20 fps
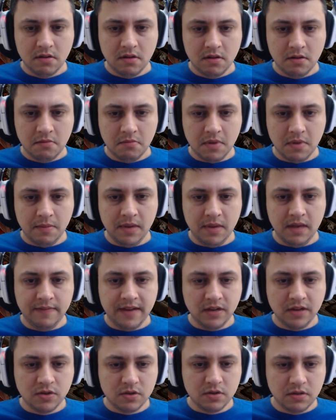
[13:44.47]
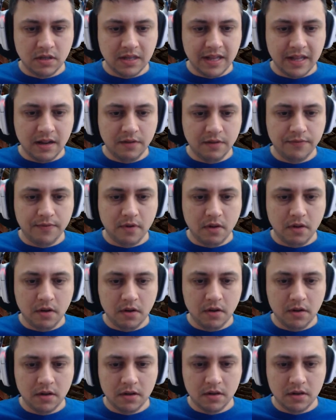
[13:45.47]
Maybe eventually they'll
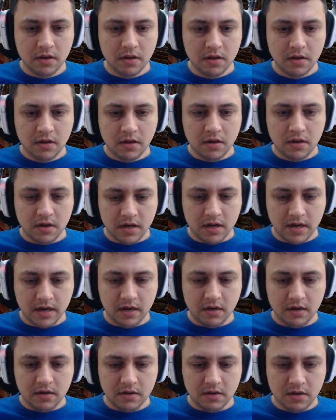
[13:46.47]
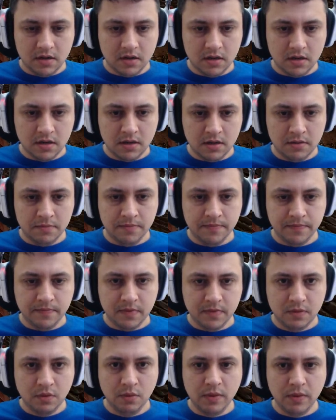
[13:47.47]
fall. Alright,
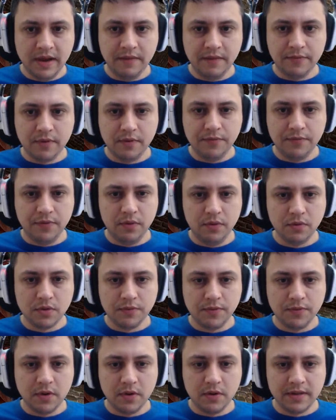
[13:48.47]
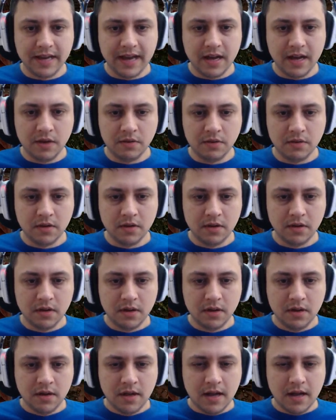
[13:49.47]
we'll wait for a few to fall down.
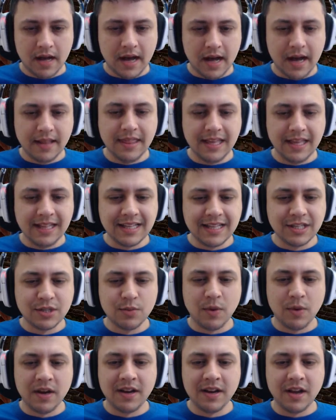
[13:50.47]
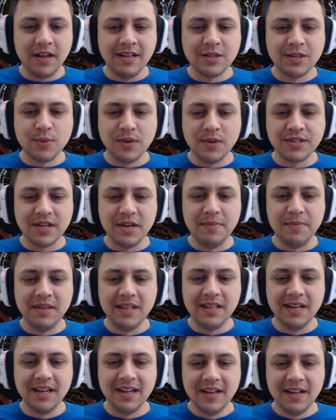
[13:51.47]
I think this one's gonna be
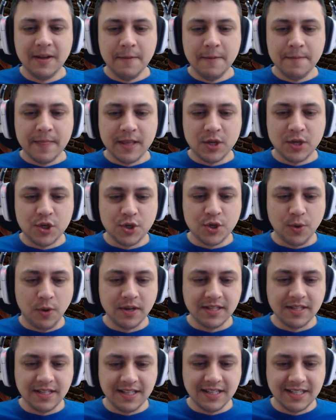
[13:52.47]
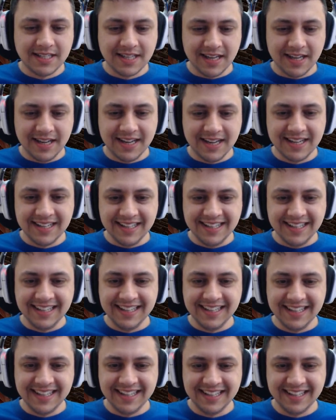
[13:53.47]
the shortest.
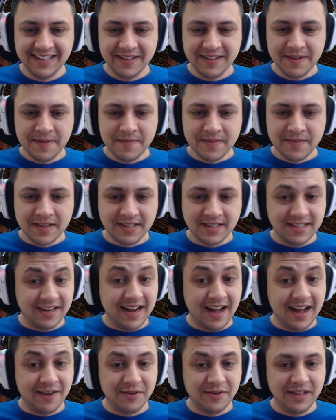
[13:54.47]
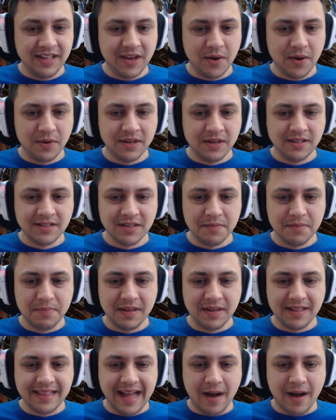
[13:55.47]
Because they're not really going into the
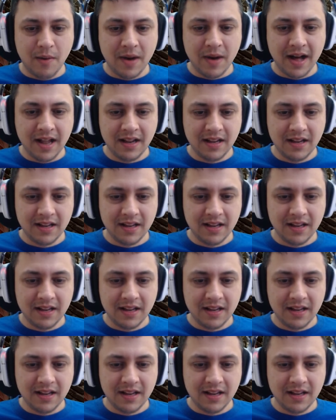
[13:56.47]
pit that well.